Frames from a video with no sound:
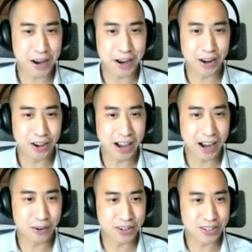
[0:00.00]
very long
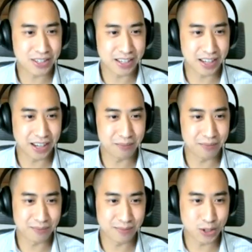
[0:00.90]
hours
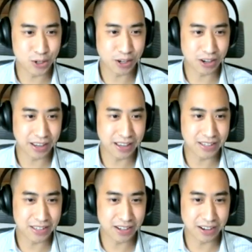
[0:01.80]
during our
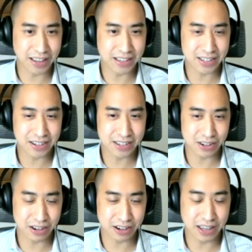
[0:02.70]
case studies
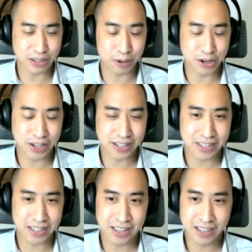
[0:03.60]
or our case
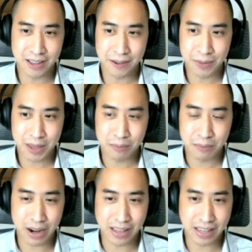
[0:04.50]
projects.
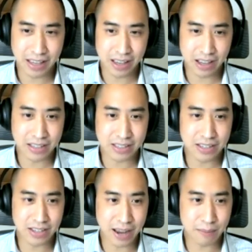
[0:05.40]
But I think it's
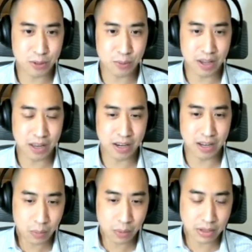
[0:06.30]
the times when
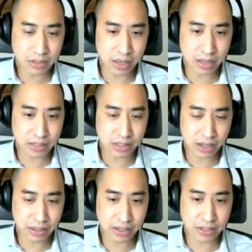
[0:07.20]
it's
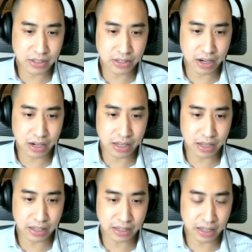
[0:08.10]
not
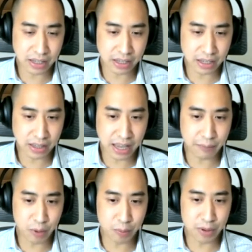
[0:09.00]
necessarily in
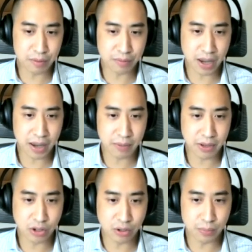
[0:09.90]
that moment of time
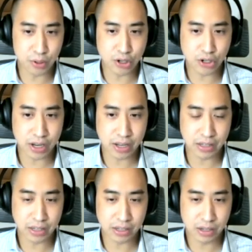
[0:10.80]
that you appreciate
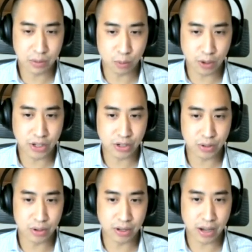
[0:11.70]
what you're
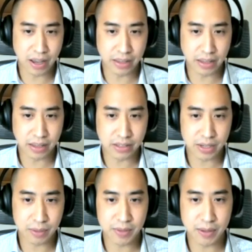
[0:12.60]
doing. I think it's
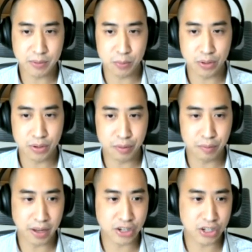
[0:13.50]
sometimes more the
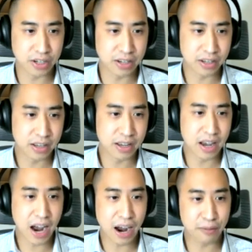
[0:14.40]
reflection
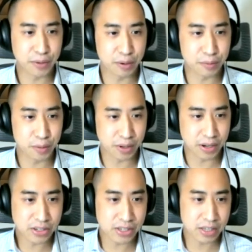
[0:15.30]
after a few
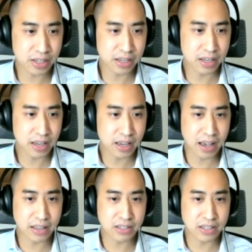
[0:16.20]
years
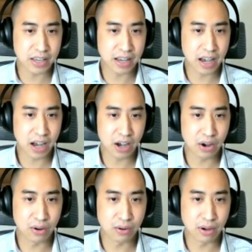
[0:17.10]
and seeing
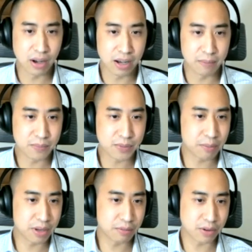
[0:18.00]
how
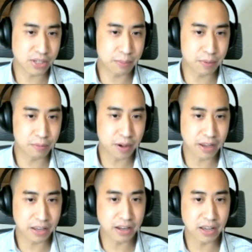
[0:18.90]
somebody, for example,
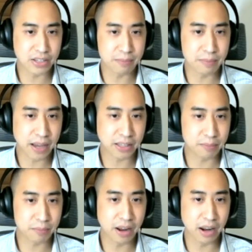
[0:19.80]
Vahid, has impacted
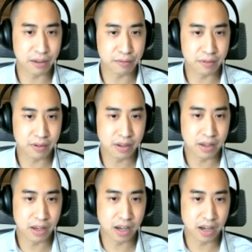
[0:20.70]
my
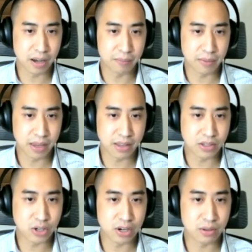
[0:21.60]
life in
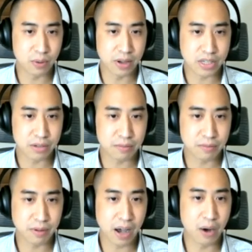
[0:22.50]
certain ways of
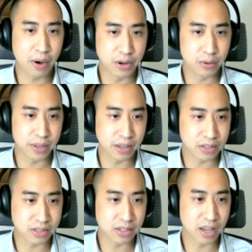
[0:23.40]
how I do
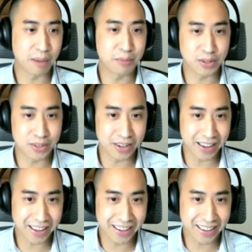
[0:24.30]
things up to
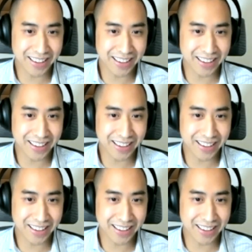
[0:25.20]
today,